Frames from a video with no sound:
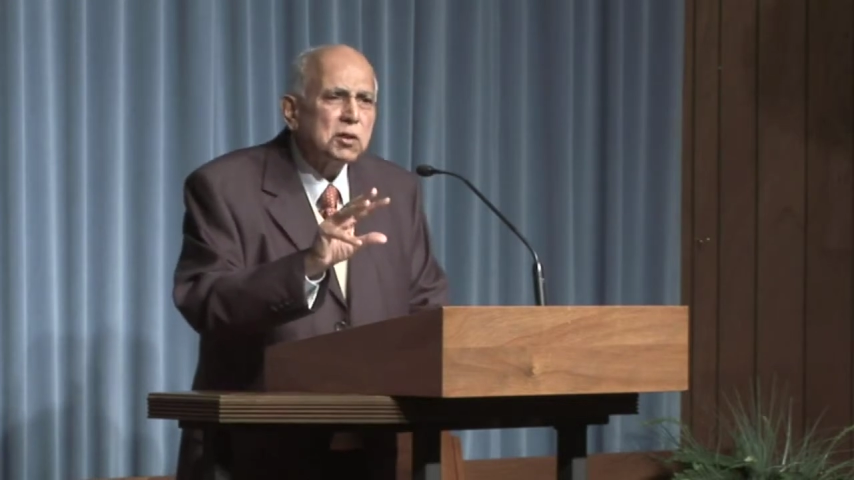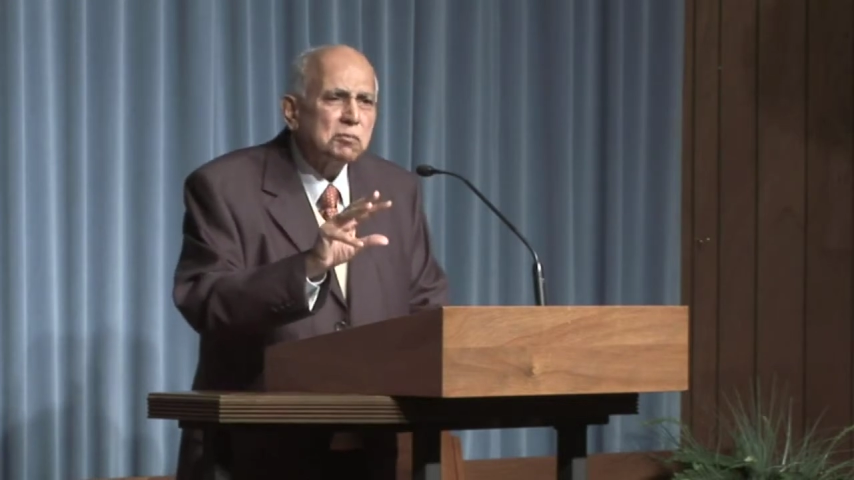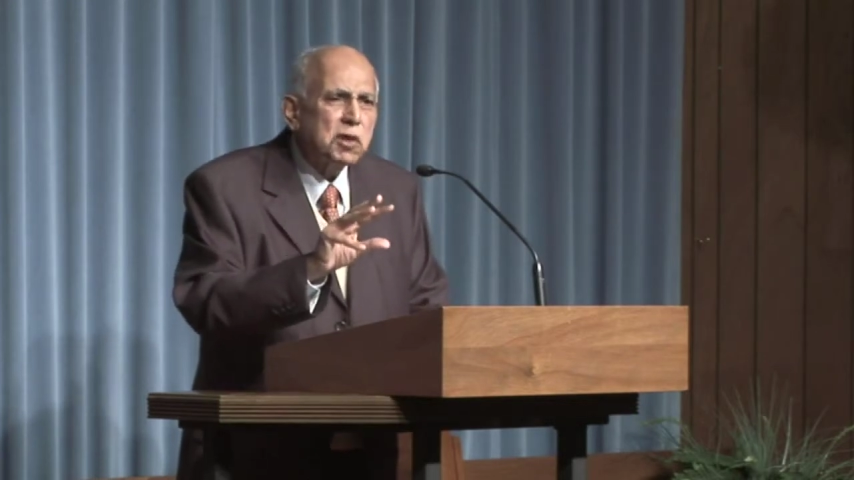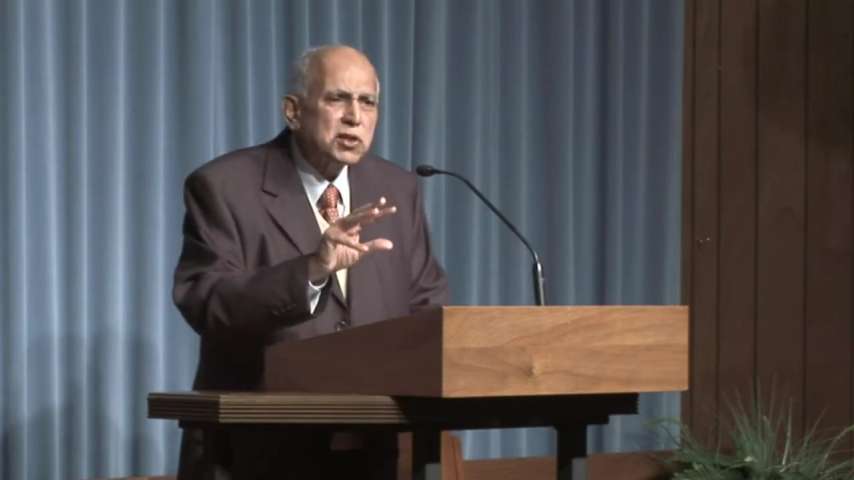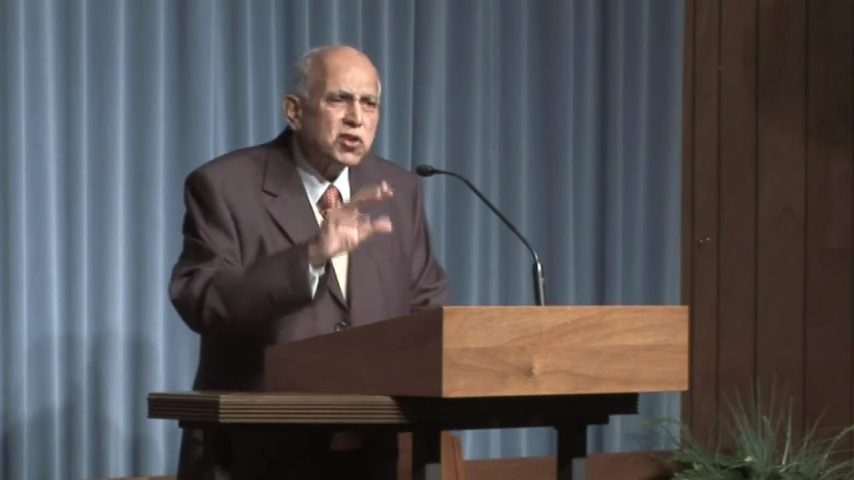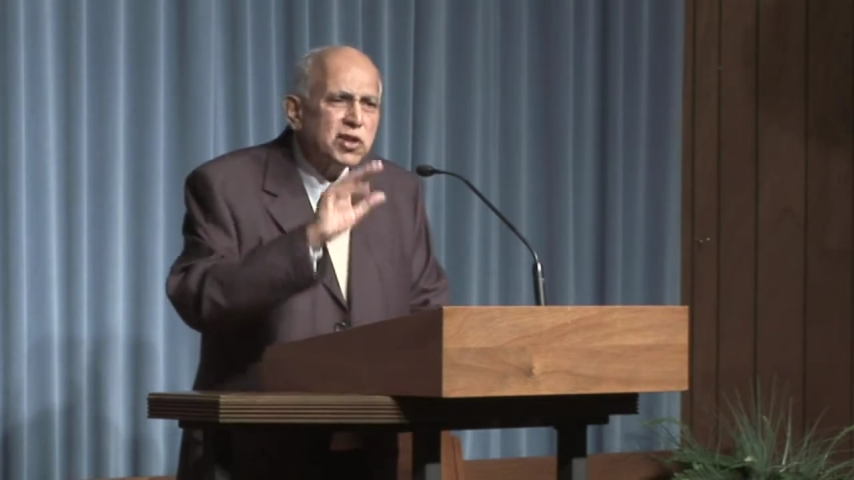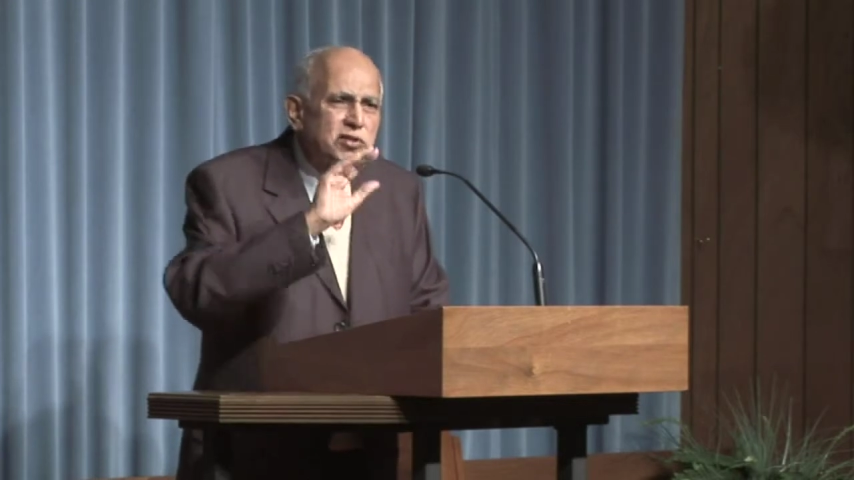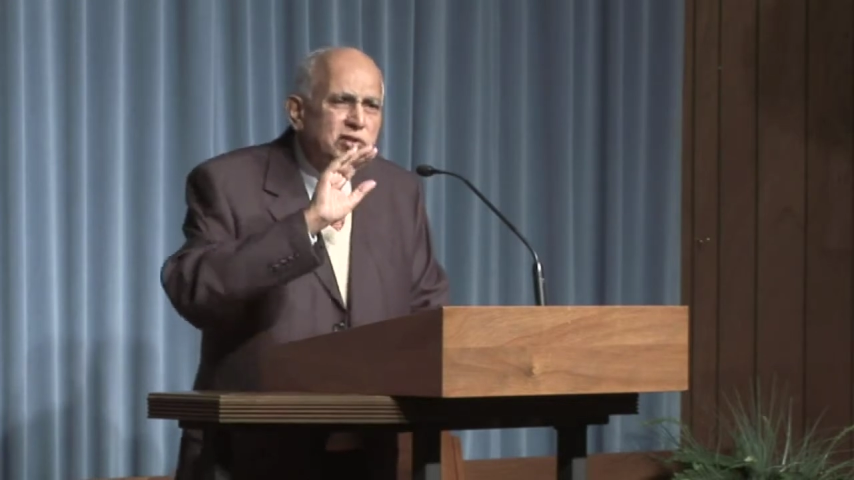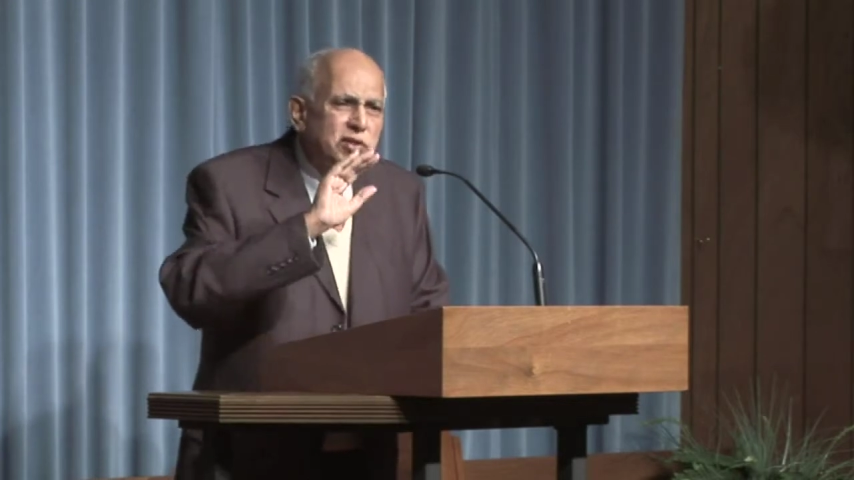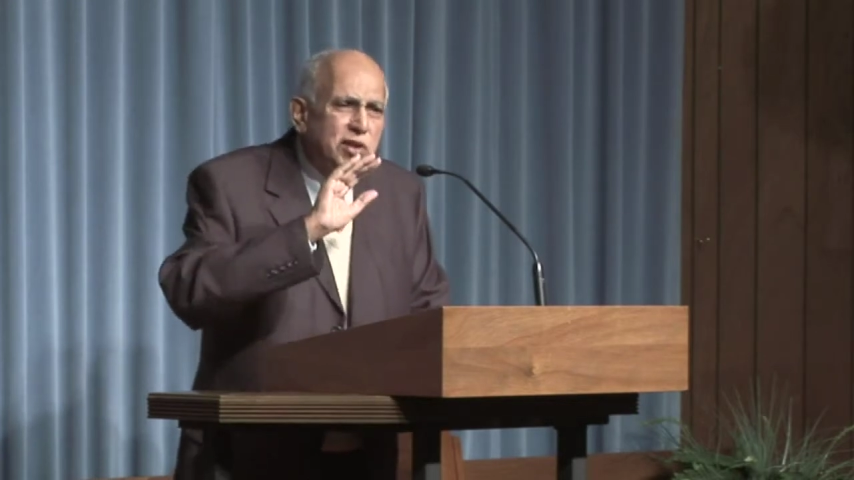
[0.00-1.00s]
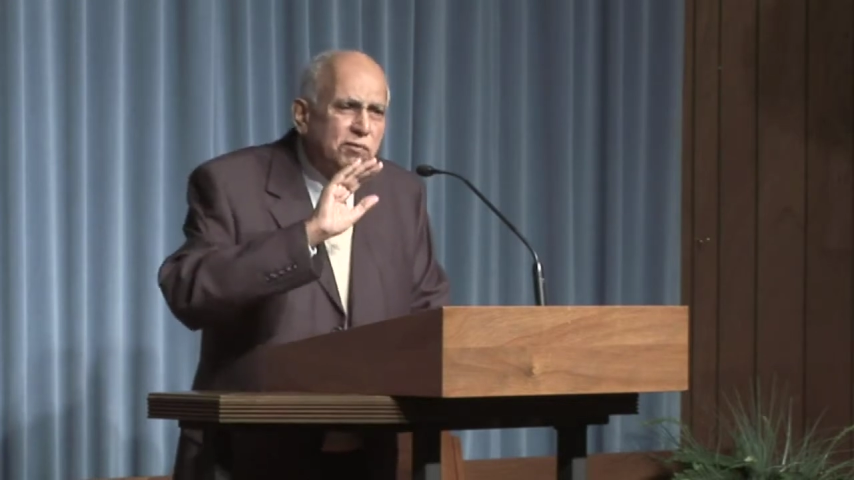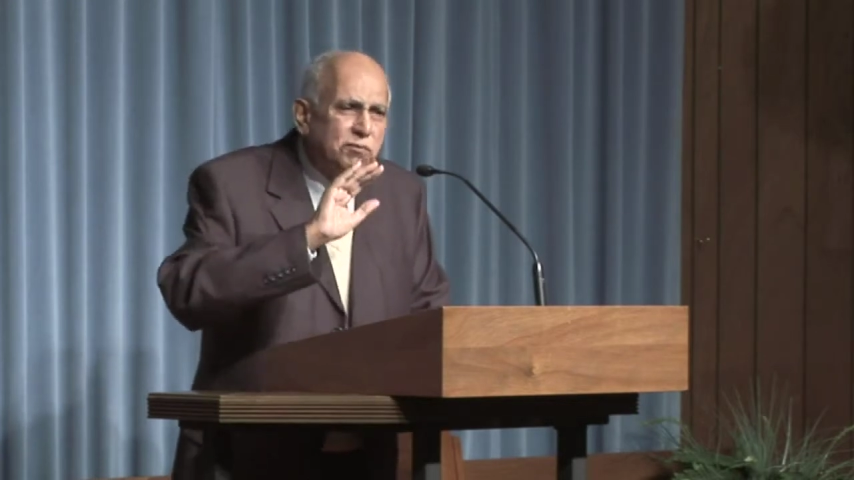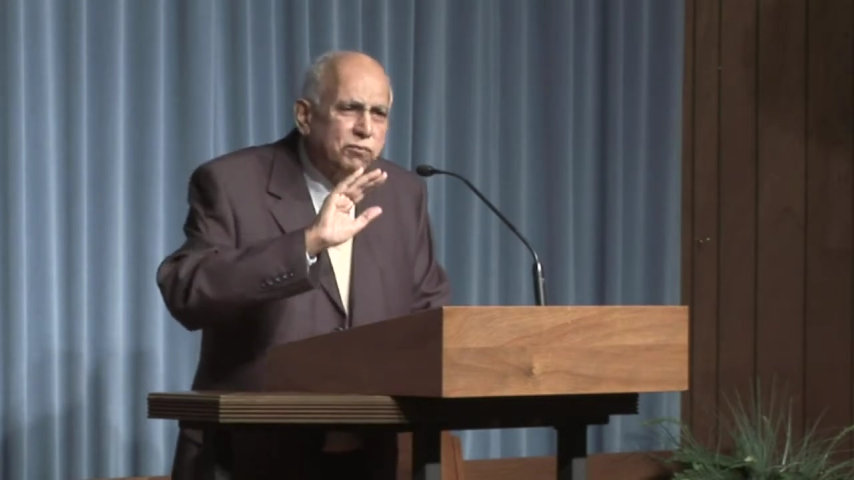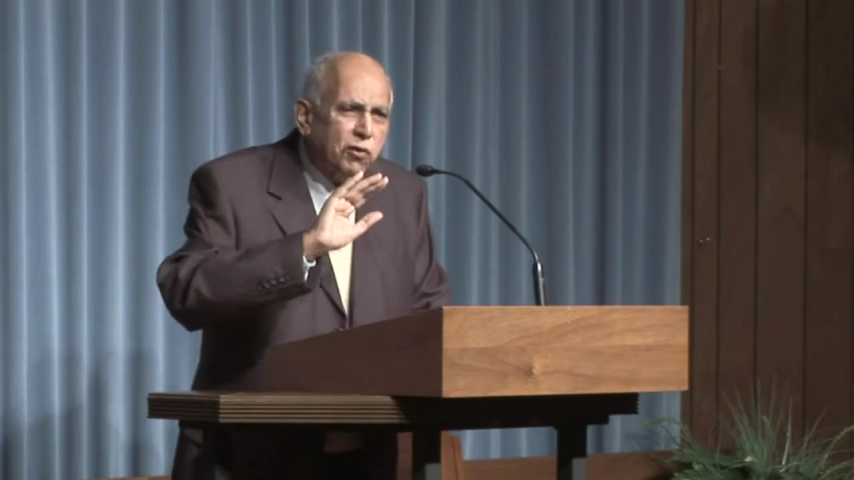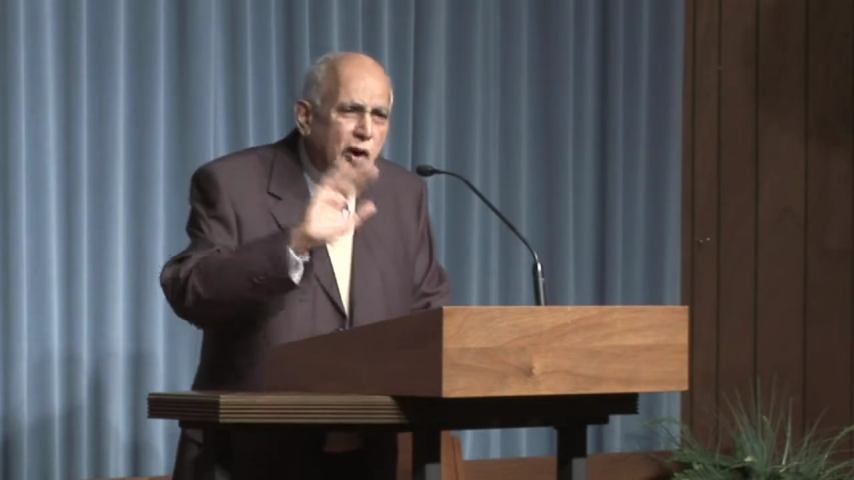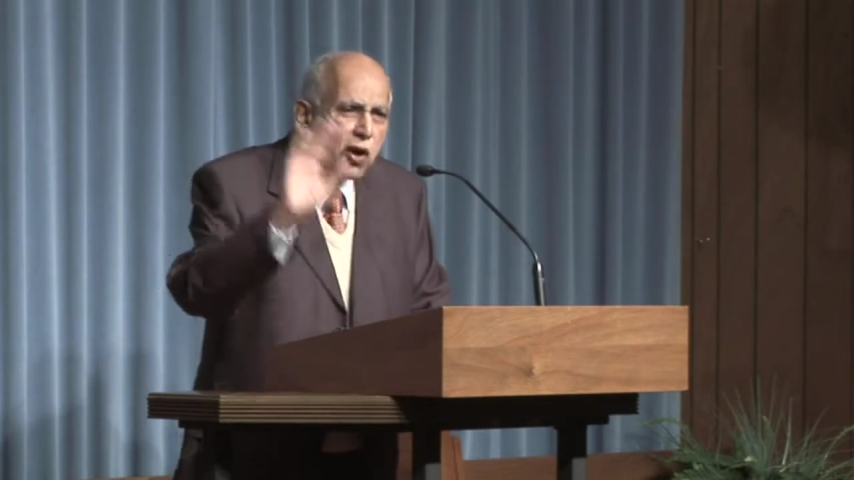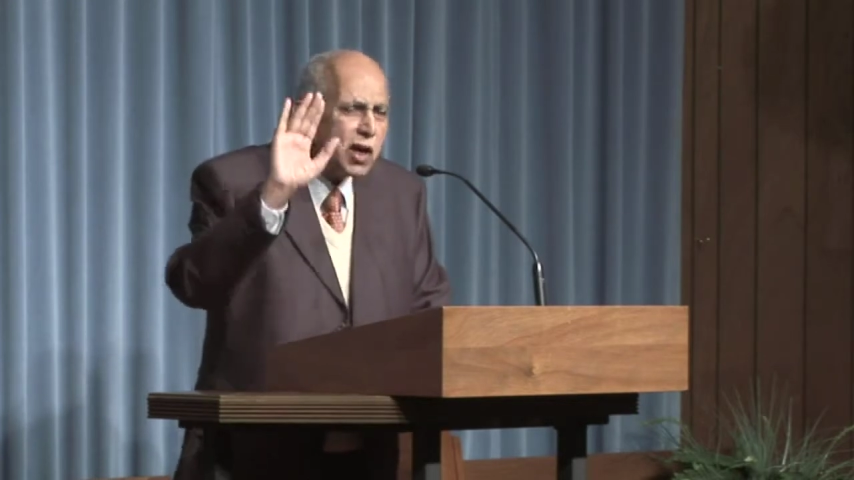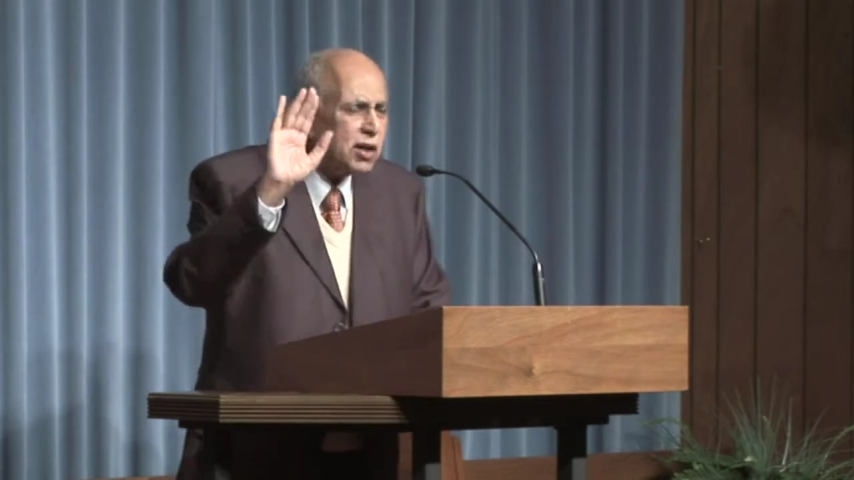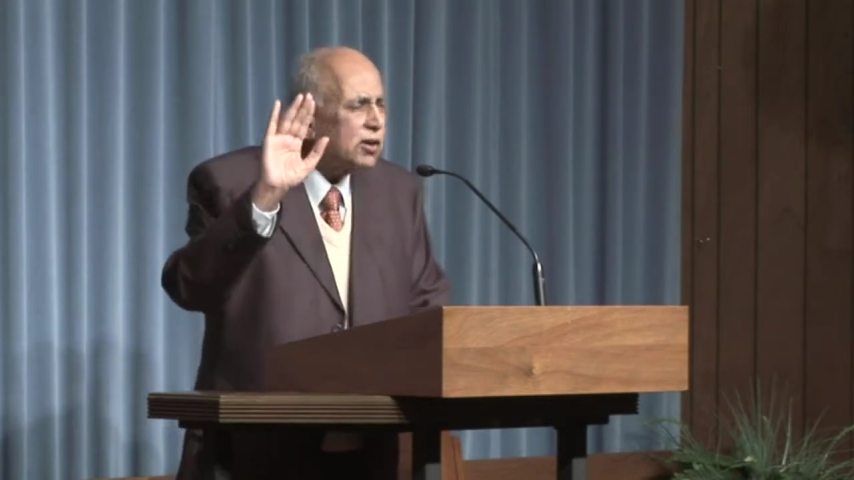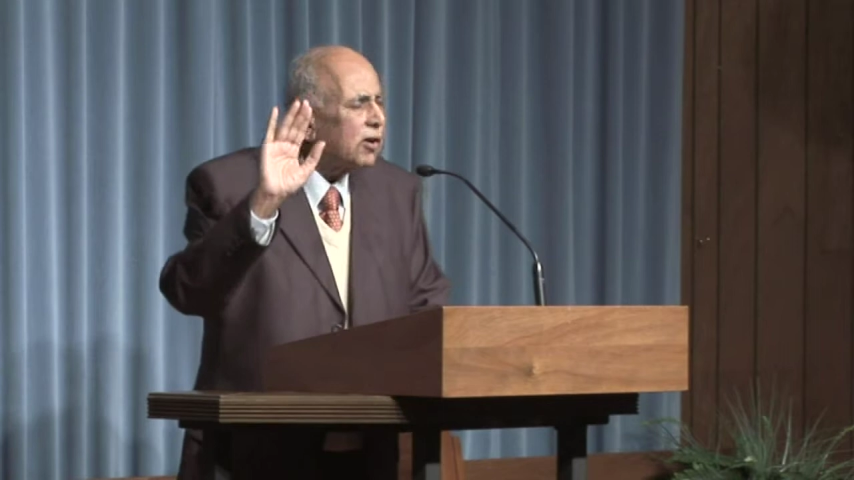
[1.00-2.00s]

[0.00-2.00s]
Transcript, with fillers: which is devoid